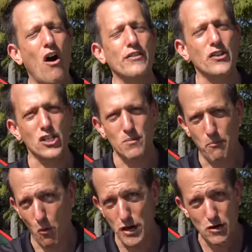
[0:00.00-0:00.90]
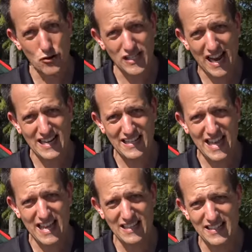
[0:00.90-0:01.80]
on the sportier side of
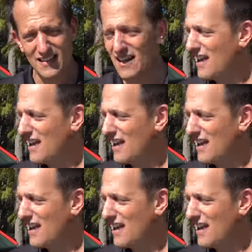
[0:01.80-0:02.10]
things,